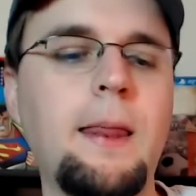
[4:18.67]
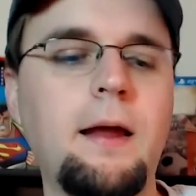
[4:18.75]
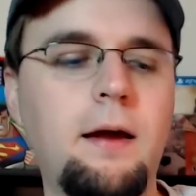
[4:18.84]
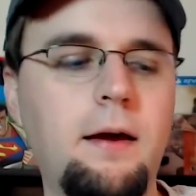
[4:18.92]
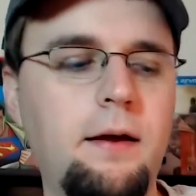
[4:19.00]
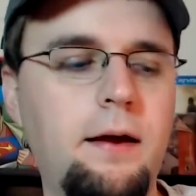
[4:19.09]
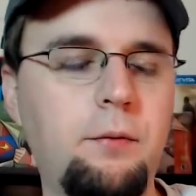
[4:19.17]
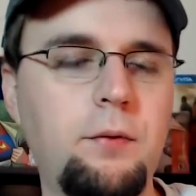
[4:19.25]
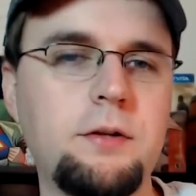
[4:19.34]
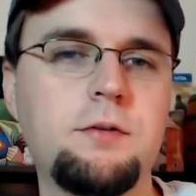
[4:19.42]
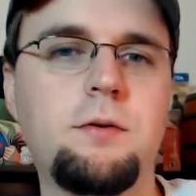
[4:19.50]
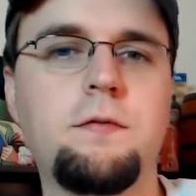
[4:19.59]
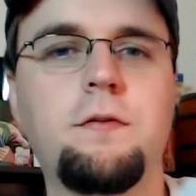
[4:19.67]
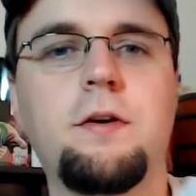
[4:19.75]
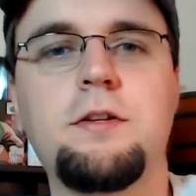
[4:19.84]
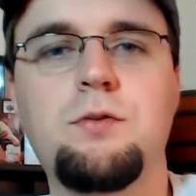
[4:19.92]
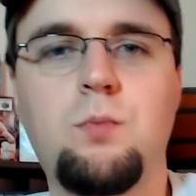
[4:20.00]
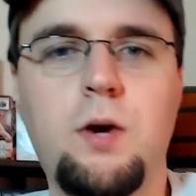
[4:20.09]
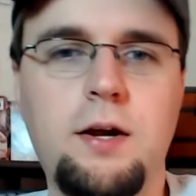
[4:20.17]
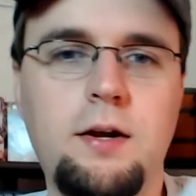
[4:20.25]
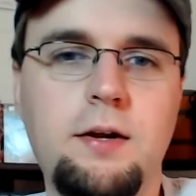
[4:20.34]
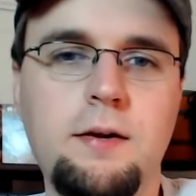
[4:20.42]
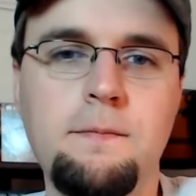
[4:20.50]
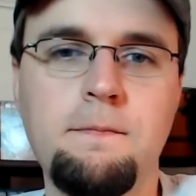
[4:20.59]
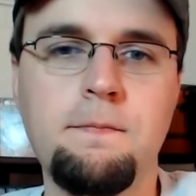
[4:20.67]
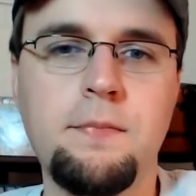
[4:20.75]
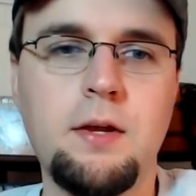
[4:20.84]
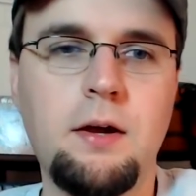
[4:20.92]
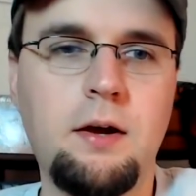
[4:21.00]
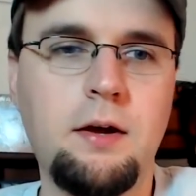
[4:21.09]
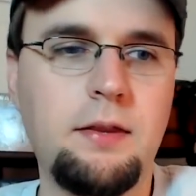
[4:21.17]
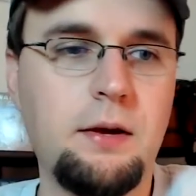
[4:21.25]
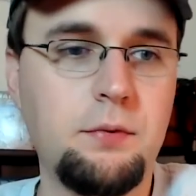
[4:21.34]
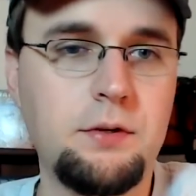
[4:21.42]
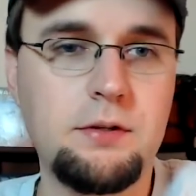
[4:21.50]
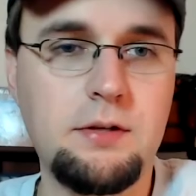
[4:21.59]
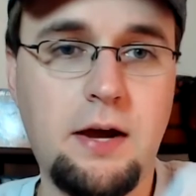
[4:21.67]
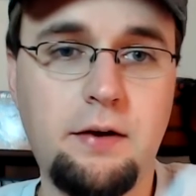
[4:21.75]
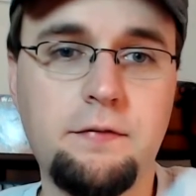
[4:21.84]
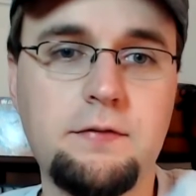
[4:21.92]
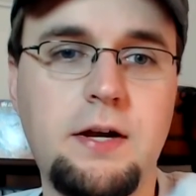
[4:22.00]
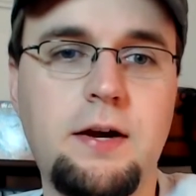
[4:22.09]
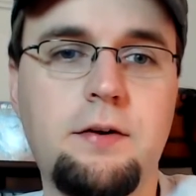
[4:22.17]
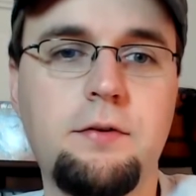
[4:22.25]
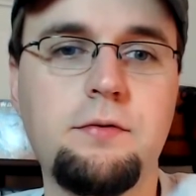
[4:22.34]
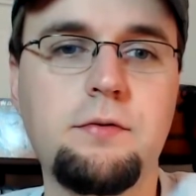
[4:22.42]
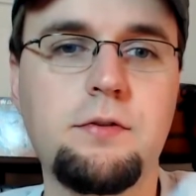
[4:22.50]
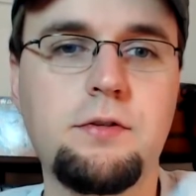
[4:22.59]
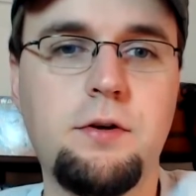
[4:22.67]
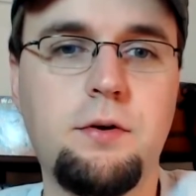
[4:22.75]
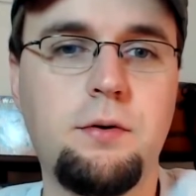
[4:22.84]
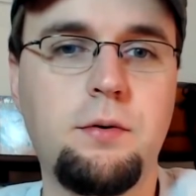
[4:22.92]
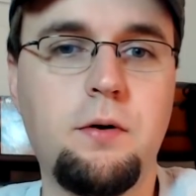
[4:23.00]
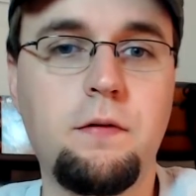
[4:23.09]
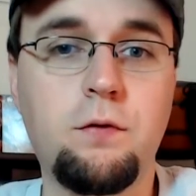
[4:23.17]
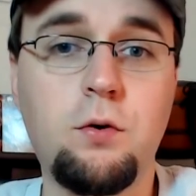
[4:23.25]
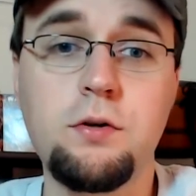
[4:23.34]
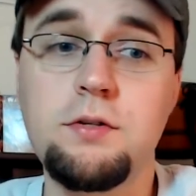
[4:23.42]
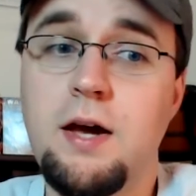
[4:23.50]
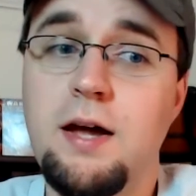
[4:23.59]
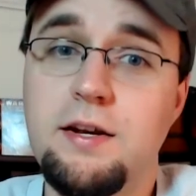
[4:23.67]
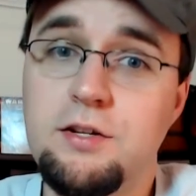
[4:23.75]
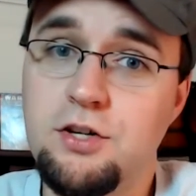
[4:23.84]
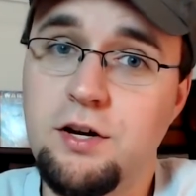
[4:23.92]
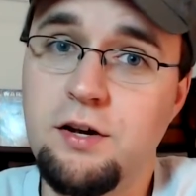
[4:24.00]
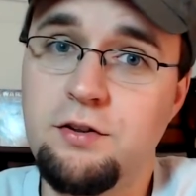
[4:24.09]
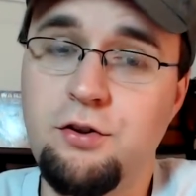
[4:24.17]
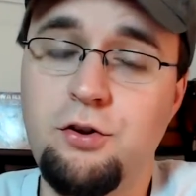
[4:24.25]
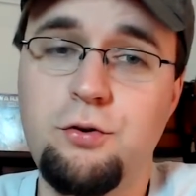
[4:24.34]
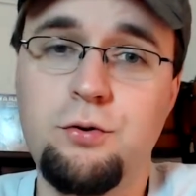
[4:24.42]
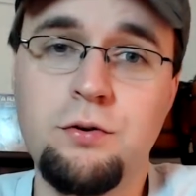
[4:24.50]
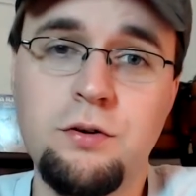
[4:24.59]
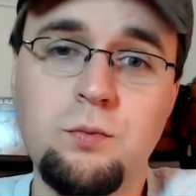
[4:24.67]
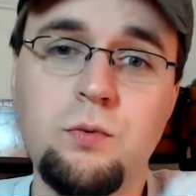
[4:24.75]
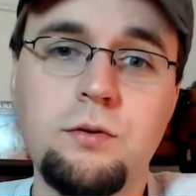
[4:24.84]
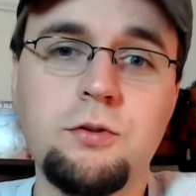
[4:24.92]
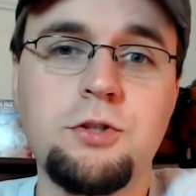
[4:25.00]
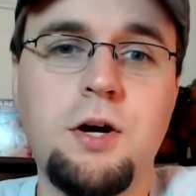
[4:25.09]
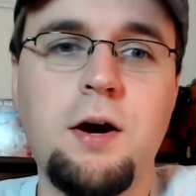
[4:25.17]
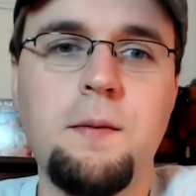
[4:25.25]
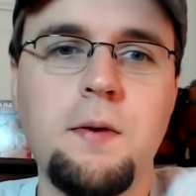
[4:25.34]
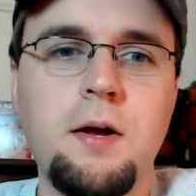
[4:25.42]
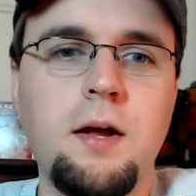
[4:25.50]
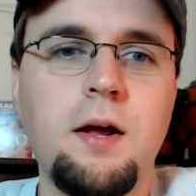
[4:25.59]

I went to a friend's wedding that was out of town, so of course I had to check out the local Goodwill shop.